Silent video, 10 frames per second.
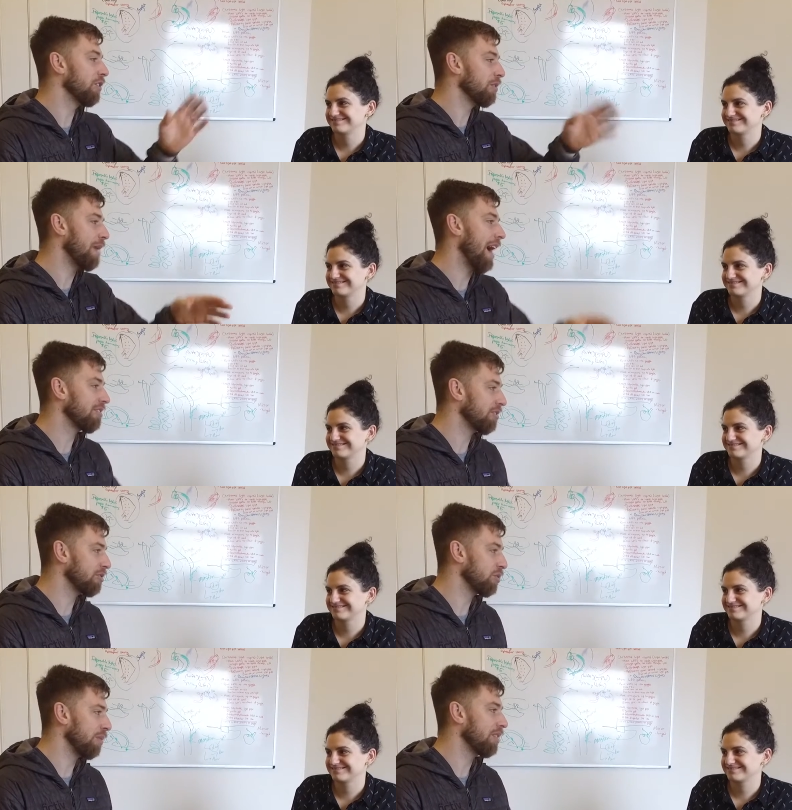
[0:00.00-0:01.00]
Speaker 1: year old master
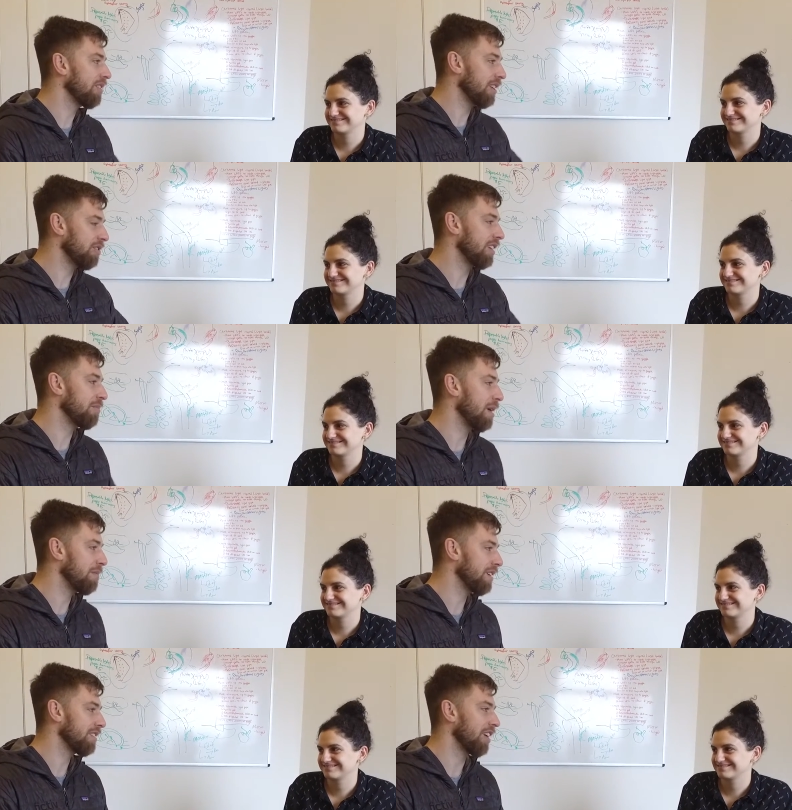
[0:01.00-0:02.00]
swimmer that you said
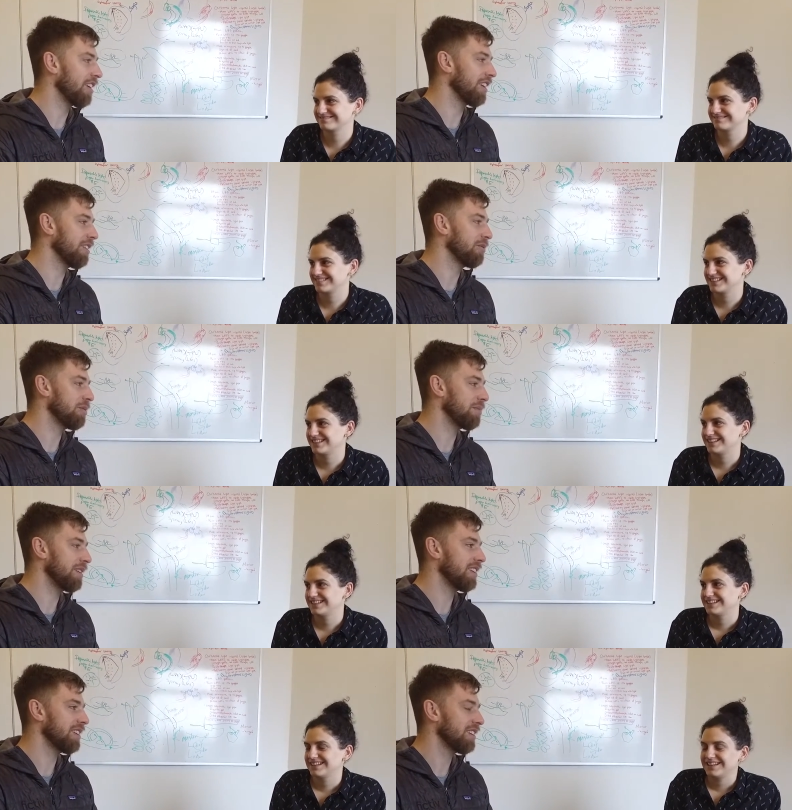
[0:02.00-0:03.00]
might be a target would
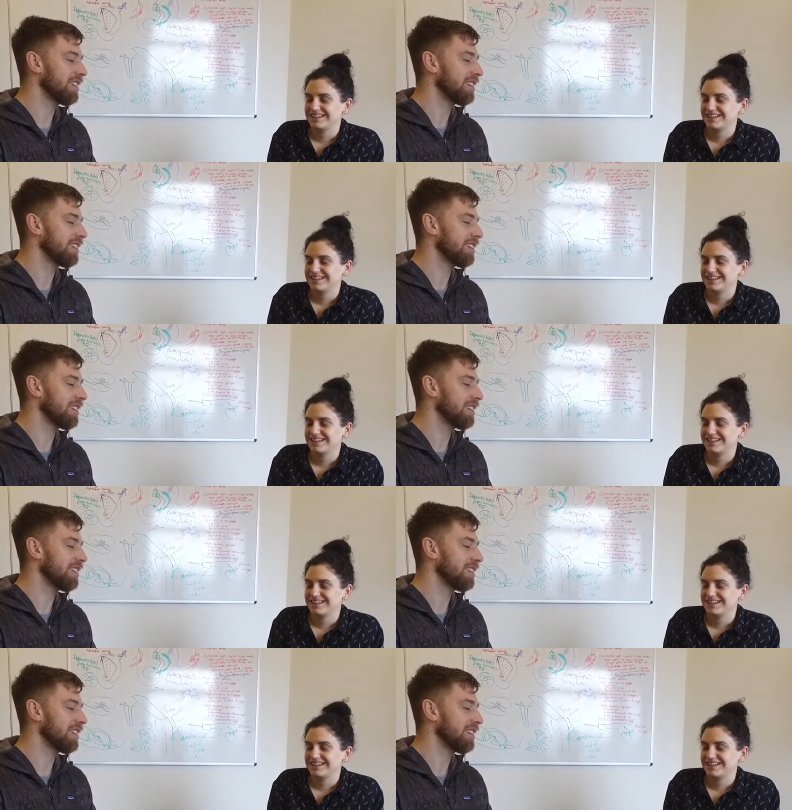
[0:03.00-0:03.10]
be?